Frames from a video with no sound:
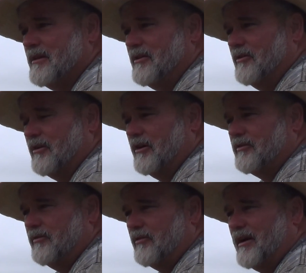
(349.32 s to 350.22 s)
You'll
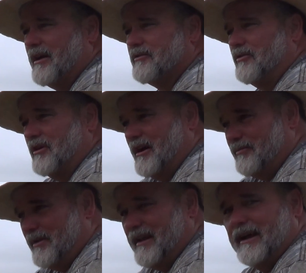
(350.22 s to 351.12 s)
notice if your round's going
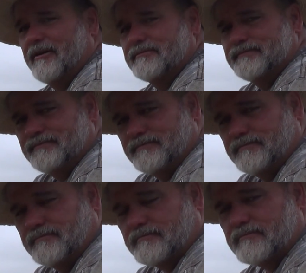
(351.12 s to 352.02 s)
up and down,
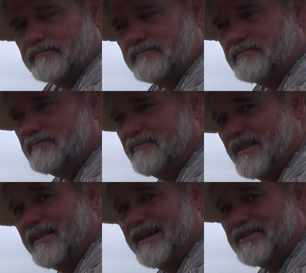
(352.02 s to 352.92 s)

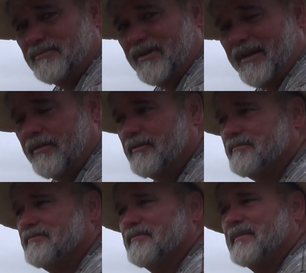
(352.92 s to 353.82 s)
that's your breath.
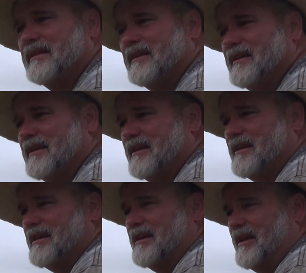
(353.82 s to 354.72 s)

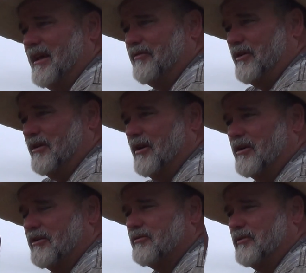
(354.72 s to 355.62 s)
If you
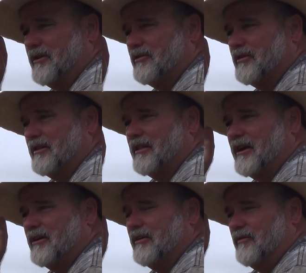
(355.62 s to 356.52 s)
notice when you're sitting
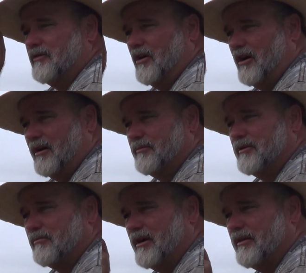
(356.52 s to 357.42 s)
there and you calm
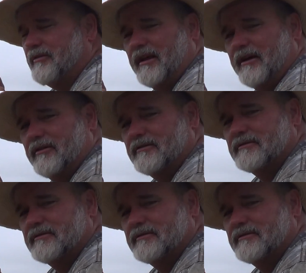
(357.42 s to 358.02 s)
your breath down,